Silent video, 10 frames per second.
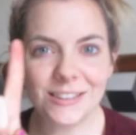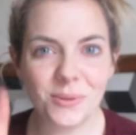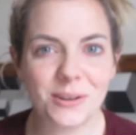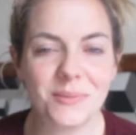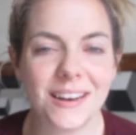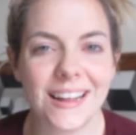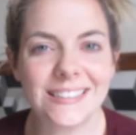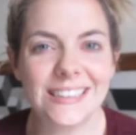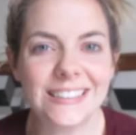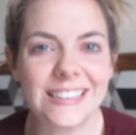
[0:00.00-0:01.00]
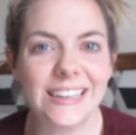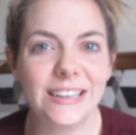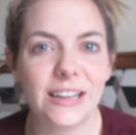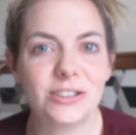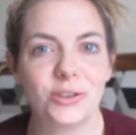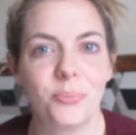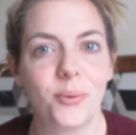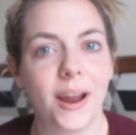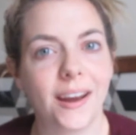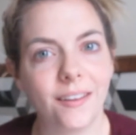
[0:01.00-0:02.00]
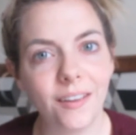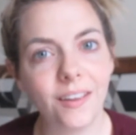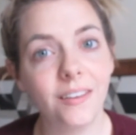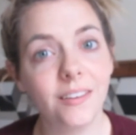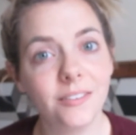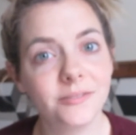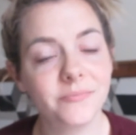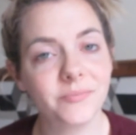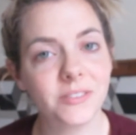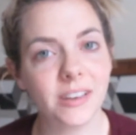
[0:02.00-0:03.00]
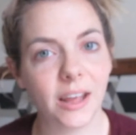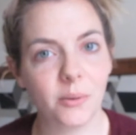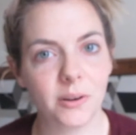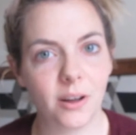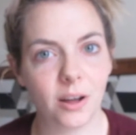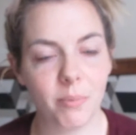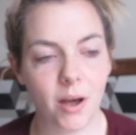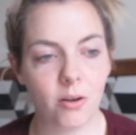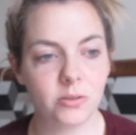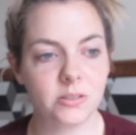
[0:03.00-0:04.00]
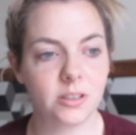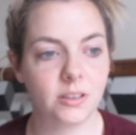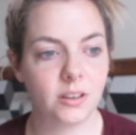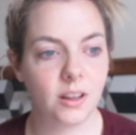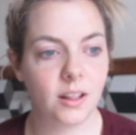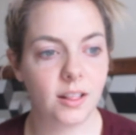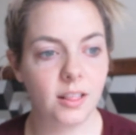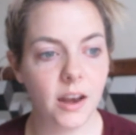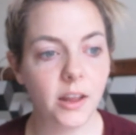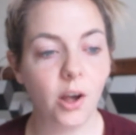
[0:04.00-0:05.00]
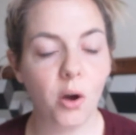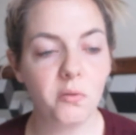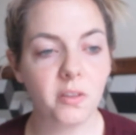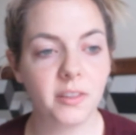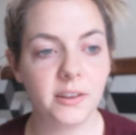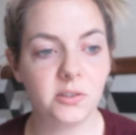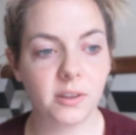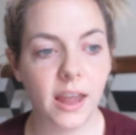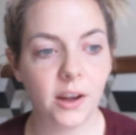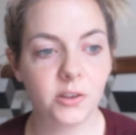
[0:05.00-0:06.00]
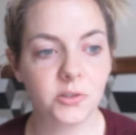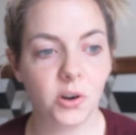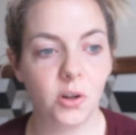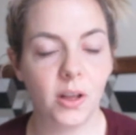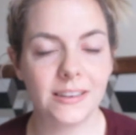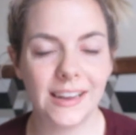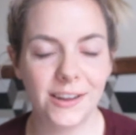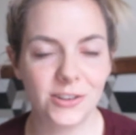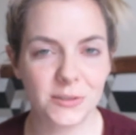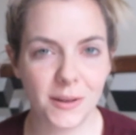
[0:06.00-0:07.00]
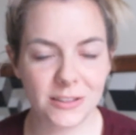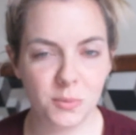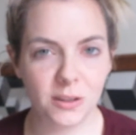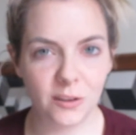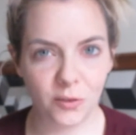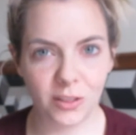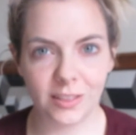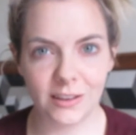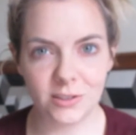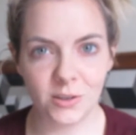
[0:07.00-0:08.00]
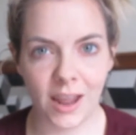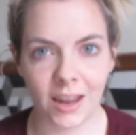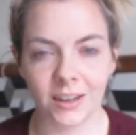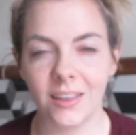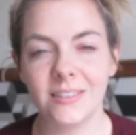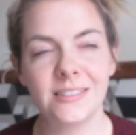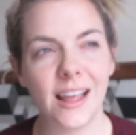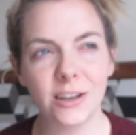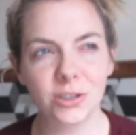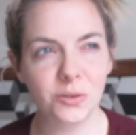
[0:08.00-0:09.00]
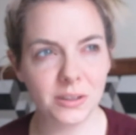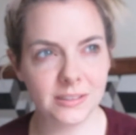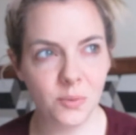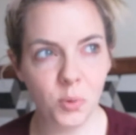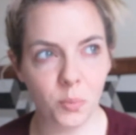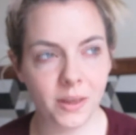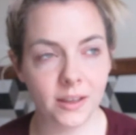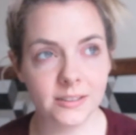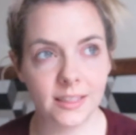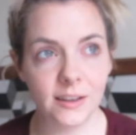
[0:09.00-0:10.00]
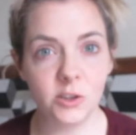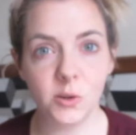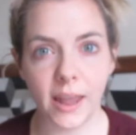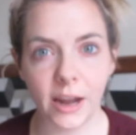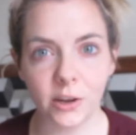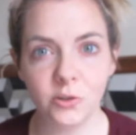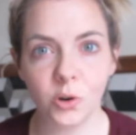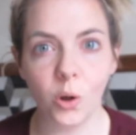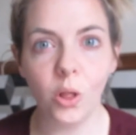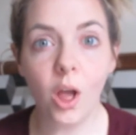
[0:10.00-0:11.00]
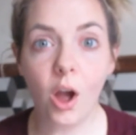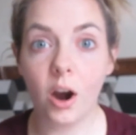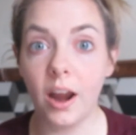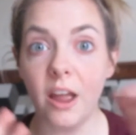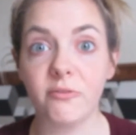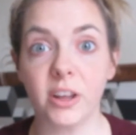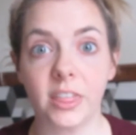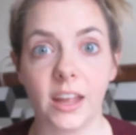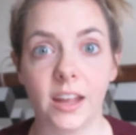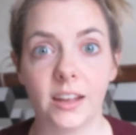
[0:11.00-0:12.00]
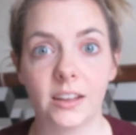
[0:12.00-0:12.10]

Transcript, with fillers: guys, welcome to day 16. Let's jump right in. Today I want to talk about letting go of the things you can't control and taking responsibility for the things you can. And this is actually really simple because the things you can't control are everything.